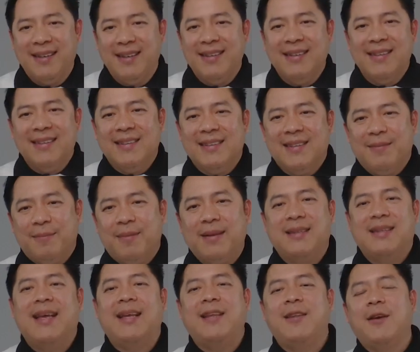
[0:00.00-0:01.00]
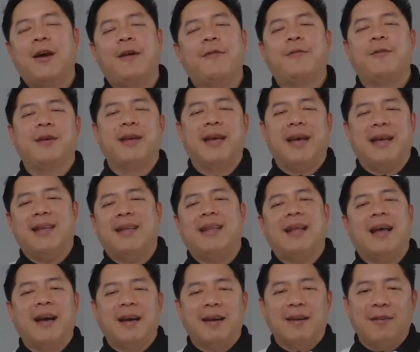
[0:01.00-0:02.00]
Mm. But then you have to get it
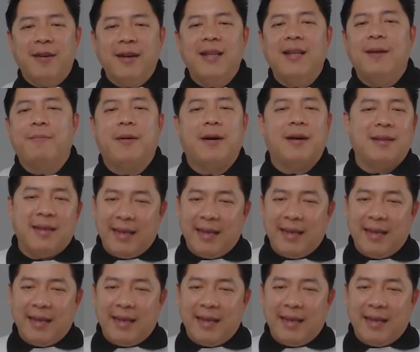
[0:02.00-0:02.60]
agreed upon